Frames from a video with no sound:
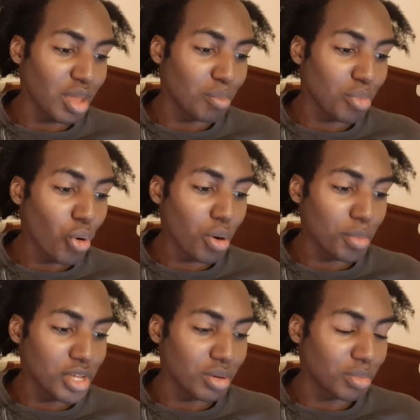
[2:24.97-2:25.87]

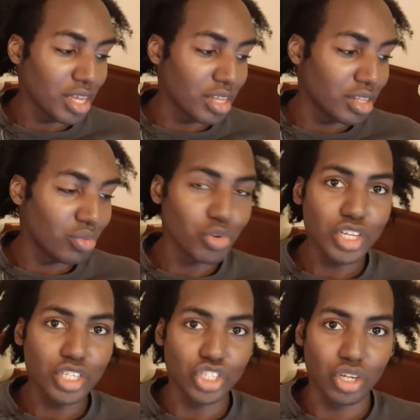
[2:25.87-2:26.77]
emporium in the
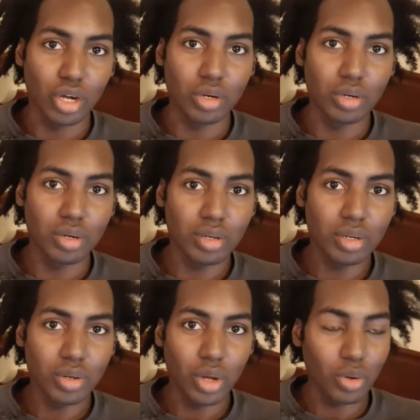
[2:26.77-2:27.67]
region.
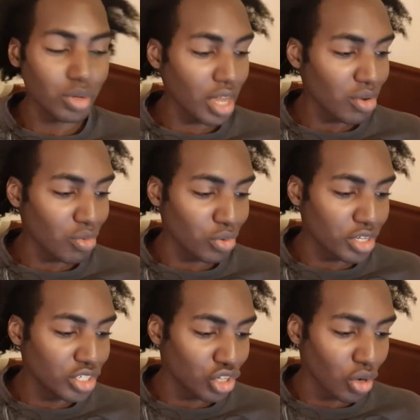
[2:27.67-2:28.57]
Okay,
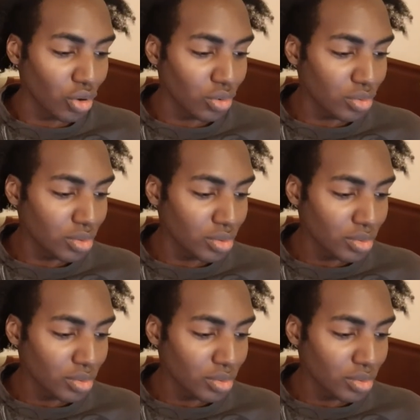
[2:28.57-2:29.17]
region.